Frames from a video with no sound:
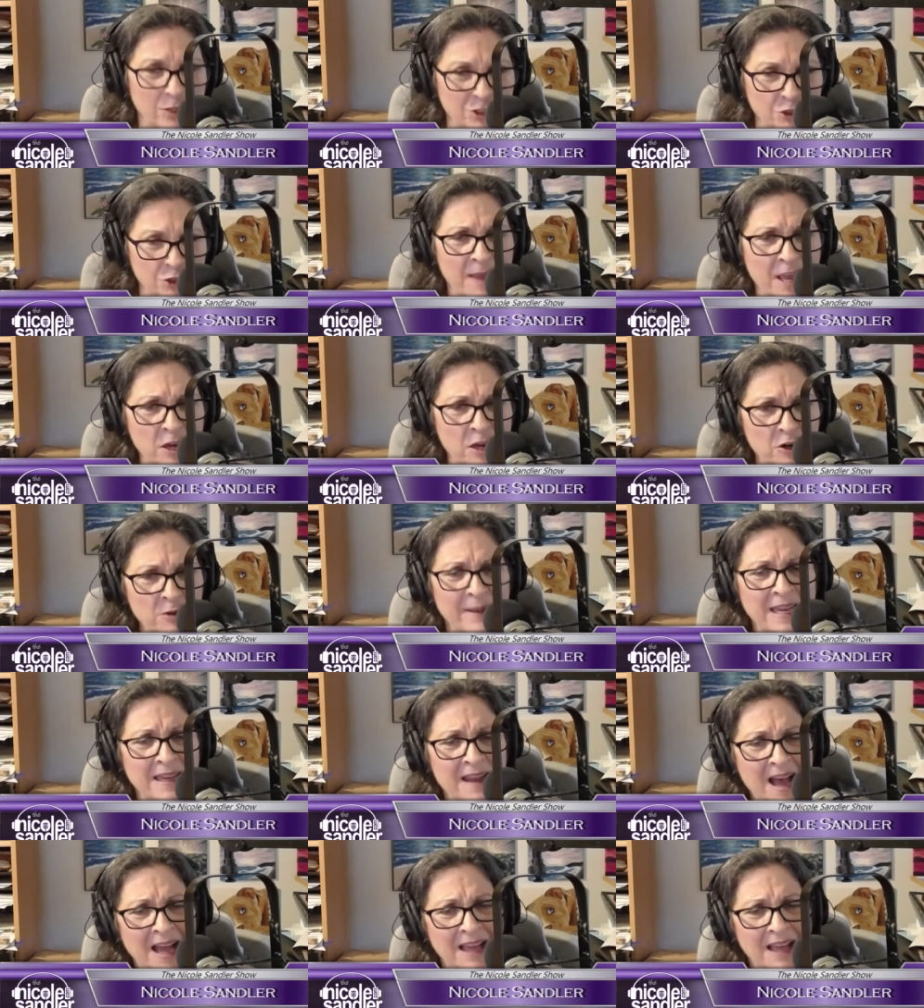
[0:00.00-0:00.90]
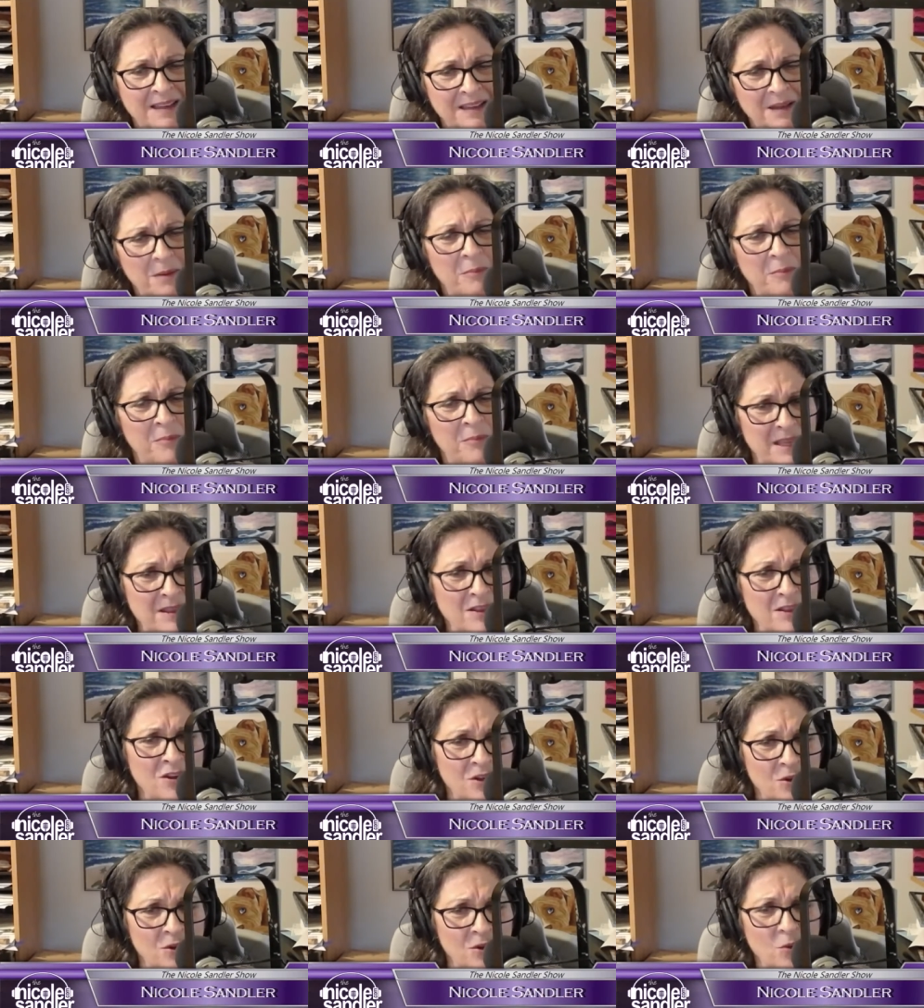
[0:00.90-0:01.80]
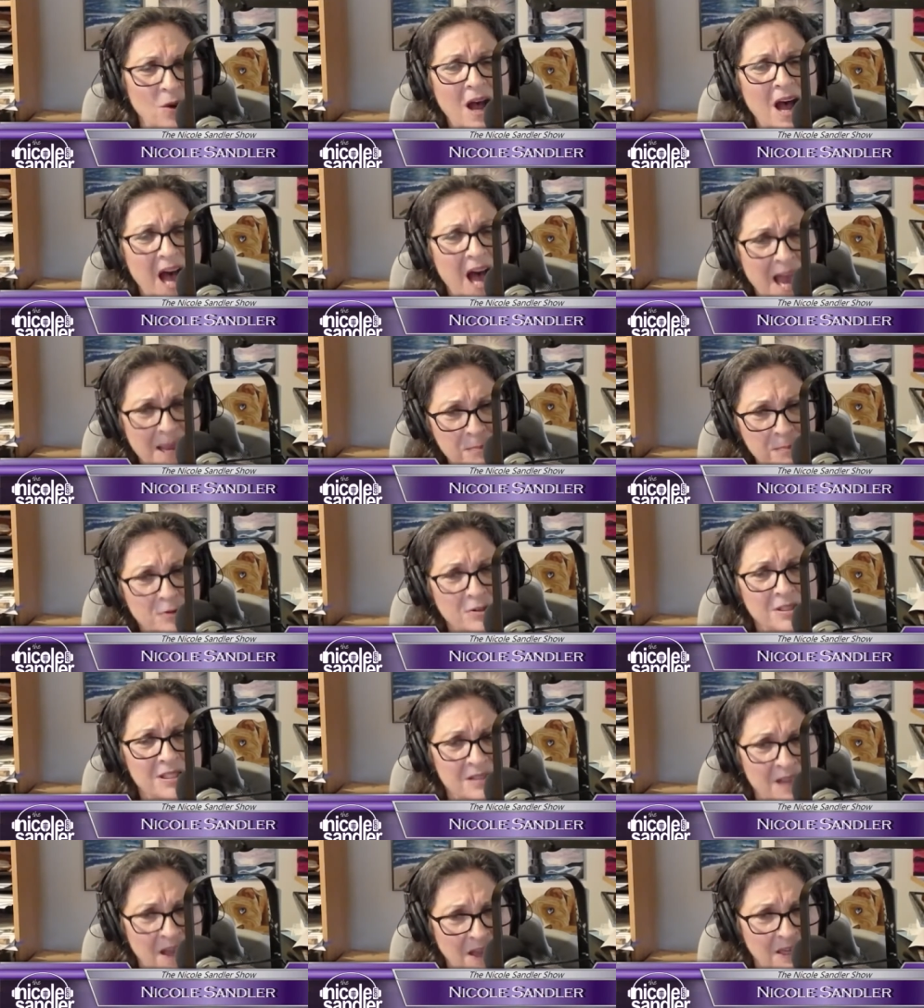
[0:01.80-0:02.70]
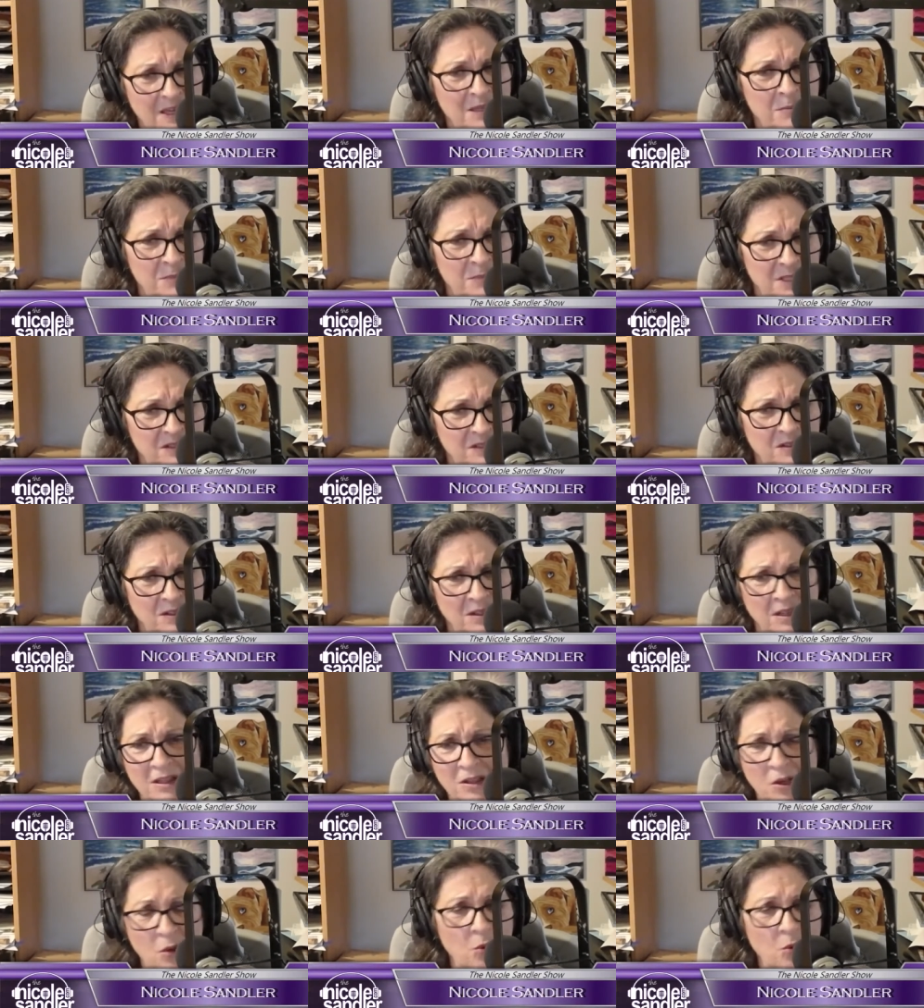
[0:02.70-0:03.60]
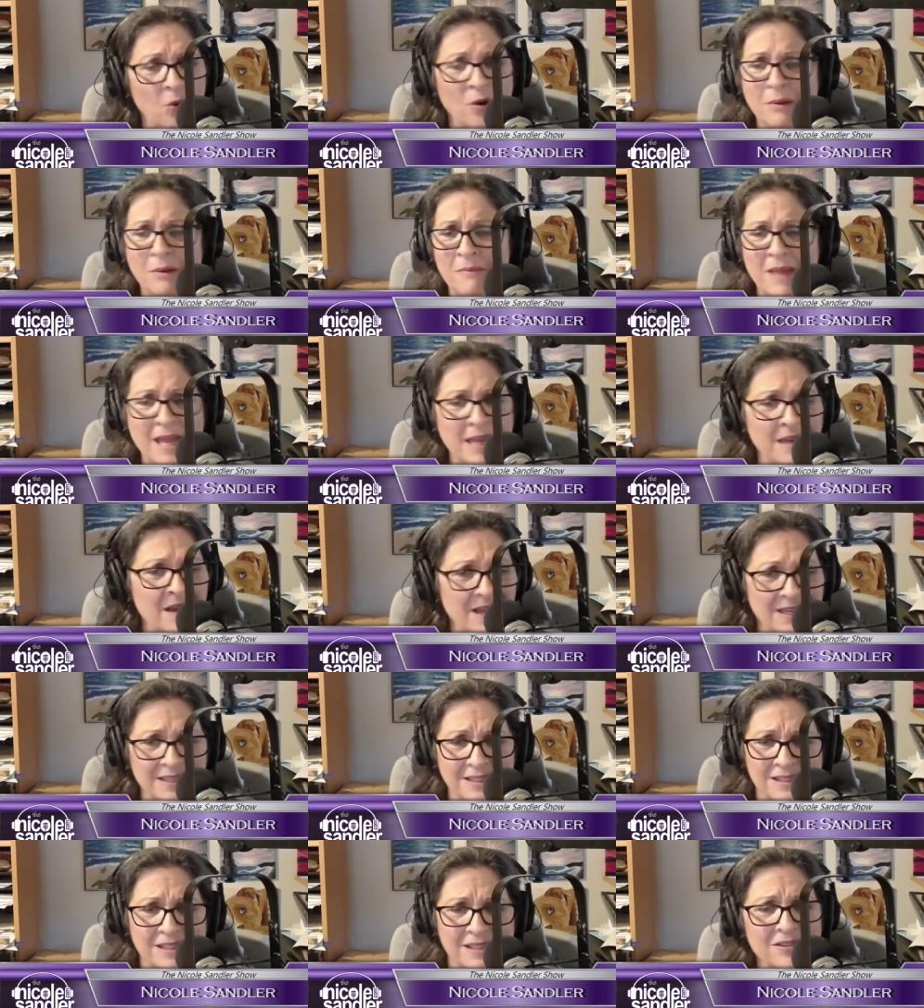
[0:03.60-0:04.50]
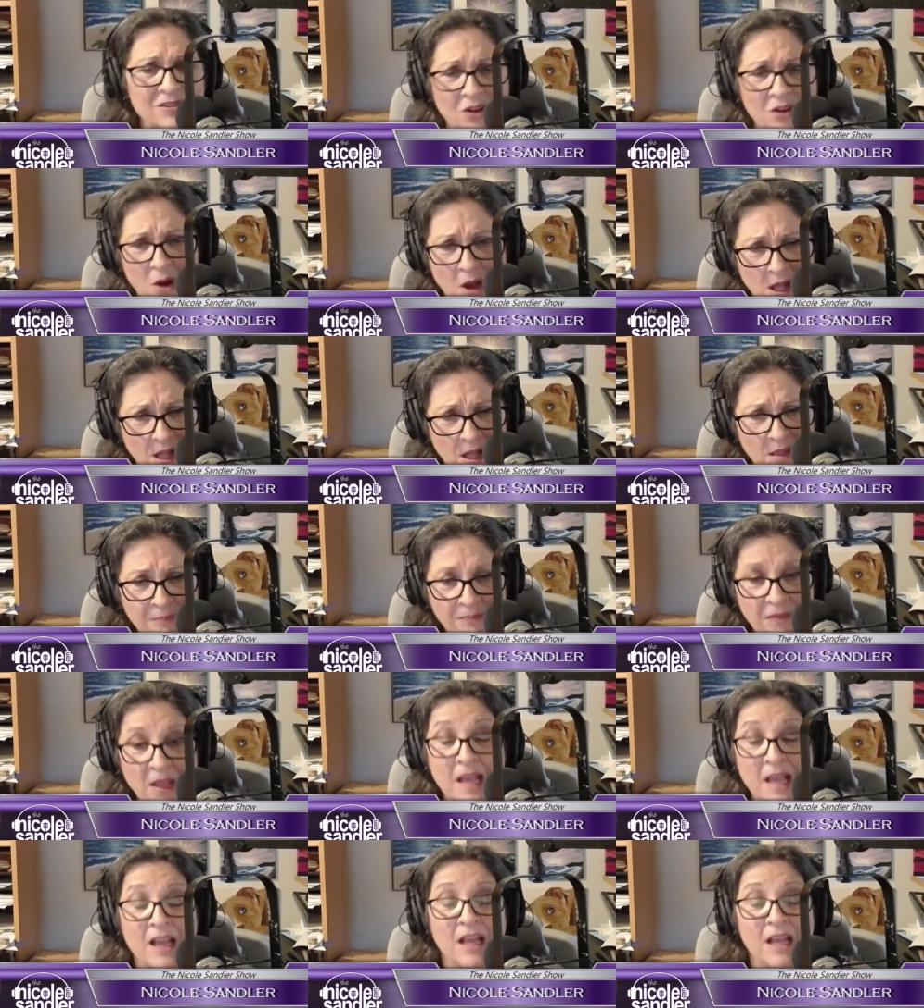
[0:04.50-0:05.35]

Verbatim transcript: which may or may not be the new hypersonic missile or may not exist at all.